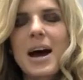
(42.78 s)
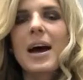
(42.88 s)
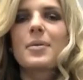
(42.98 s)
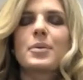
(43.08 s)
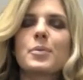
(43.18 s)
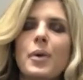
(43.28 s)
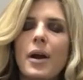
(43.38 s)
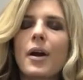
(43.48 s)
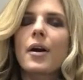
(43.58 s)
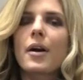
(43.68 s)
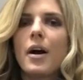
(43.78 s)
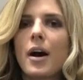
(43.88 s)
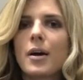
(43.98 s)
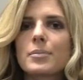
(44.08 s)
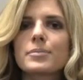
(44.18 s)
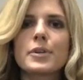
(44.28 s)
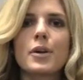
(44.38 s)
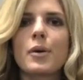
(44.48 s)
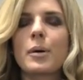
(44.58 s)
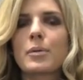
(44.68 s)
I would wear, you
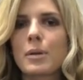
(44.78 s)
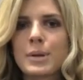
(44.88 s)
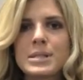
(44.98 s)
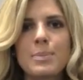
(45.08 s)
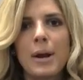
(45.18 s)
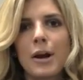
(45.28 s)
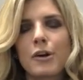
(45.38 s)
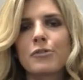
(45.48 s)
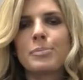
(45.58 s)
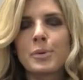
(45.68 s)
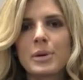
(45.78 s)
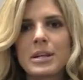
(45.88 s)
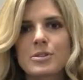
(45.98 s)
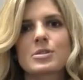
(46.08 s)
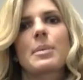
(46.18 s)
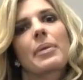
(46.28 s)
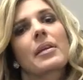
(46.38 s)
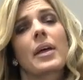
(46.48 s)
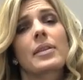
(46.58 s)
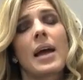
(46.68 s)
know, a glitzy pair of booties or something
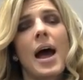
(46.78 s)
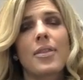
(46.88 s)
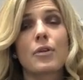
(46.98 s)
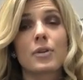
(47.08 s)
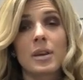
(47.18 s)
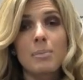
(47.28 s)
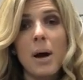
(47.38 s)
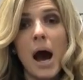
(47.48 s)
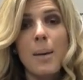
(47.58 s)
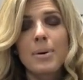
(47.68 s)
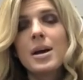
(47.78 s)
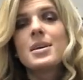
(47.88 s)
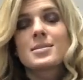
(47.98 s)
like that that really pop,